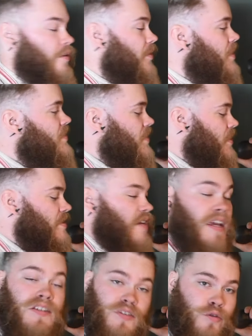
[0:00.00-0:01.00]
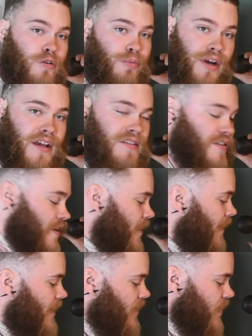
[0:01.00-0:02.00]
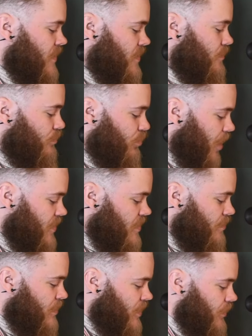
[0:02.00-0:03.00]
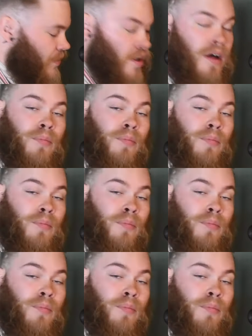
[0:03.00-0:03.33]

This is a screw press. This presses material,